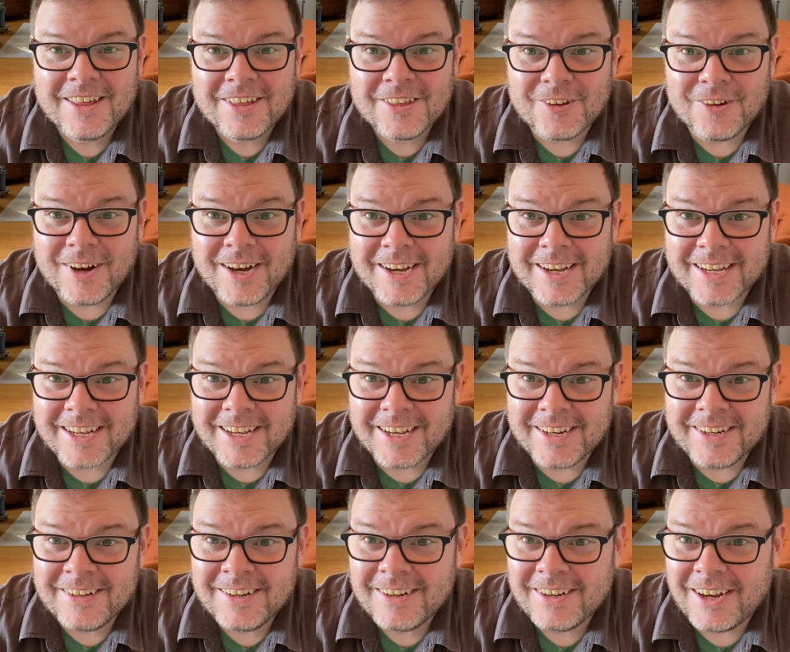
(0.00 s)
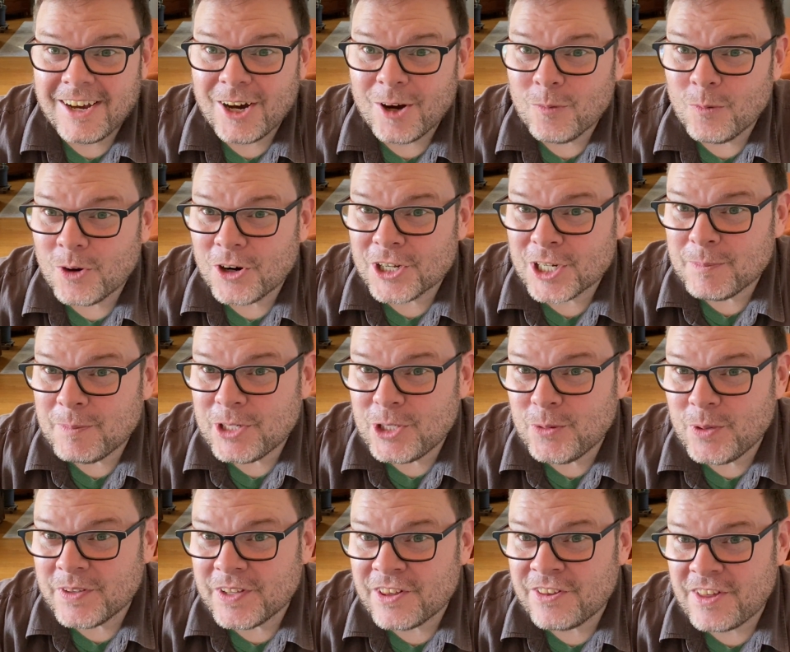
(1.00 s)
So hi again. We're going to be
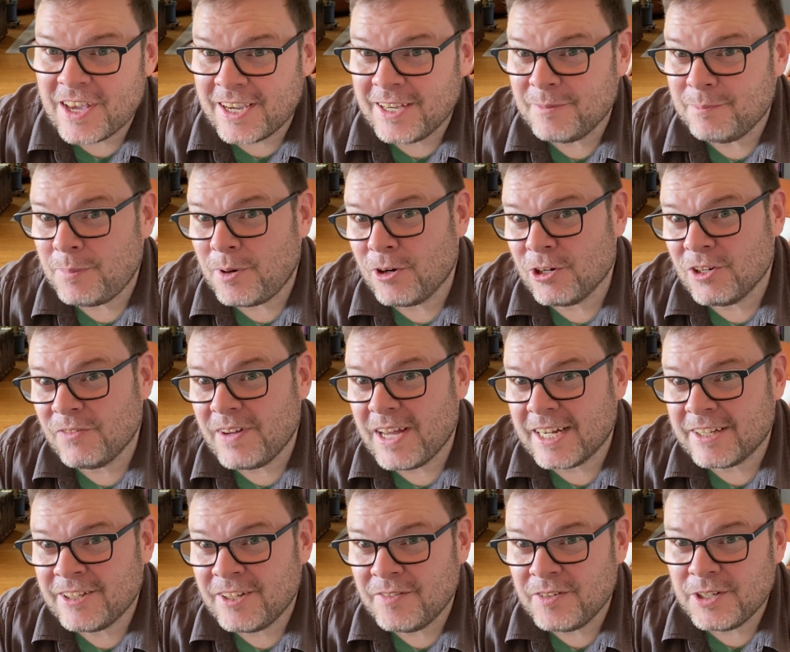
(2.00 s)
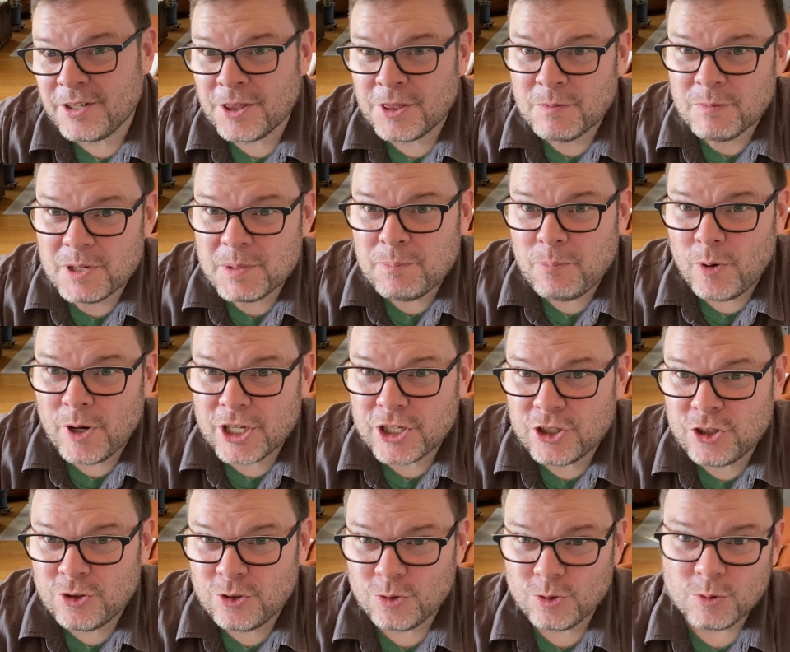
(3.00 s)
doing the second part of activity
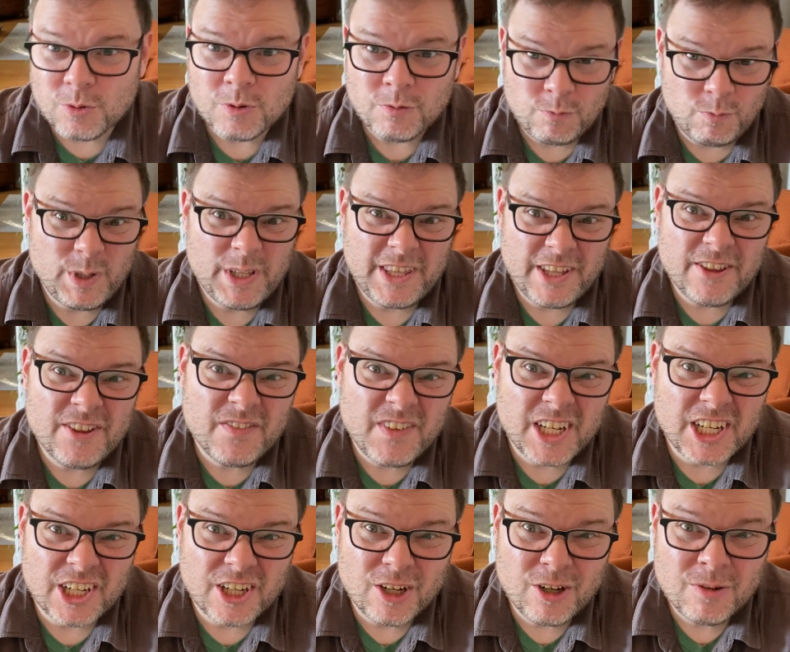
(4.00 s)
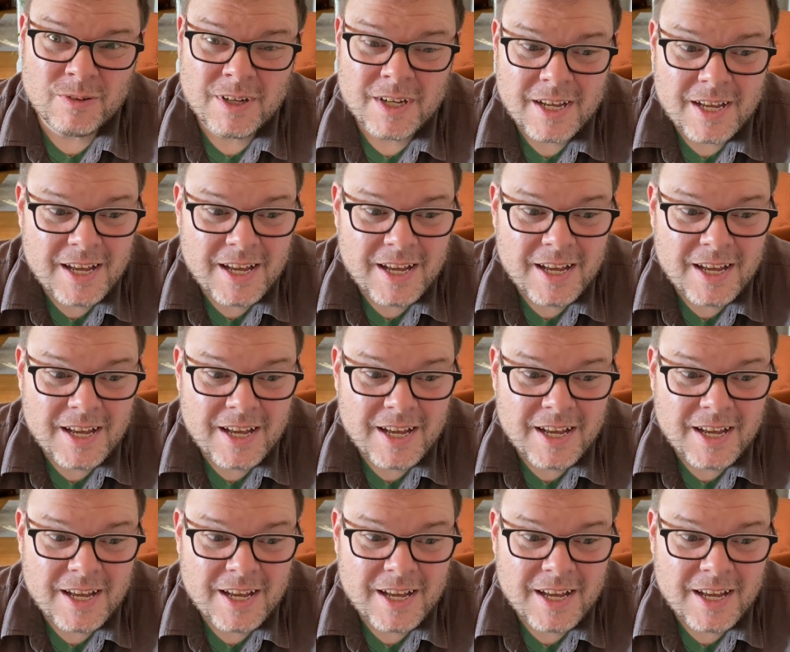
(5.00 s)
3.2 with this video.